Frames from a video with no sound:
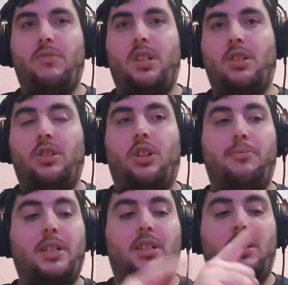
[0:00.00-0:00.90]
in
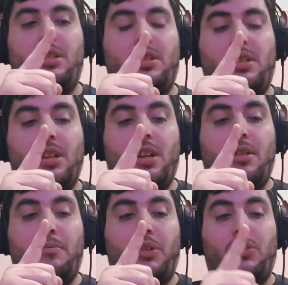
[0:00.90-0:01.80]
combat is
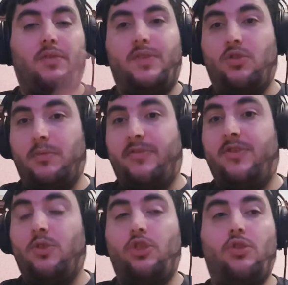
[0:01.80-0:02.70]
both the Volume
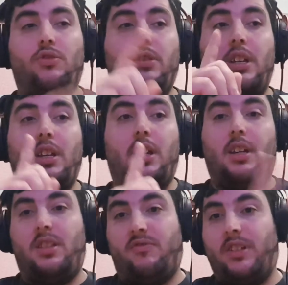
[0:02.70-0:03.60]
4 Short
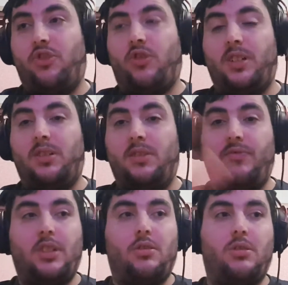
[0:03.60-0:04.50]
and the Red trailer.
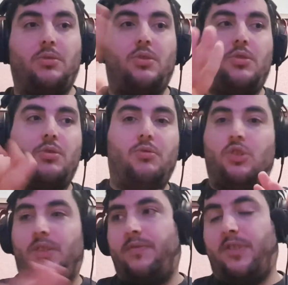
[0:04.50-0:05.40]
Those two
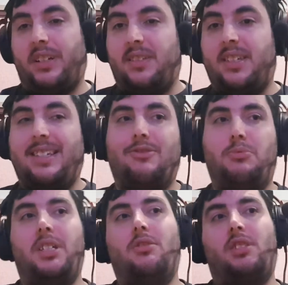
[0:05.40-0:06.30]
just friggin' sell
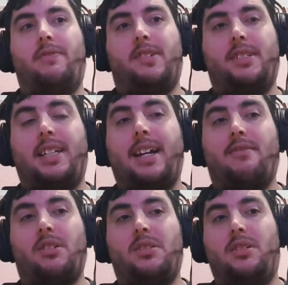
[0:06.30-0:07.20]
me on the friggin'
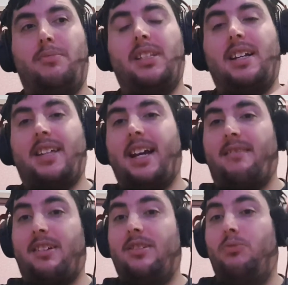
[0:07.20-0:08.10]
character, but that
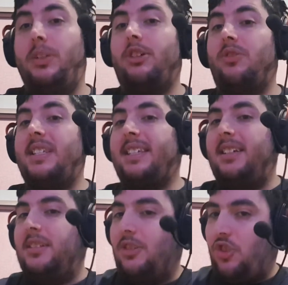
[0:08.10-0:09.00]
character we don't
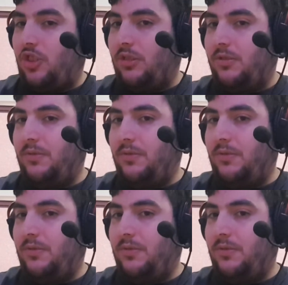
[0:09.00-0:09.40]
see in the show.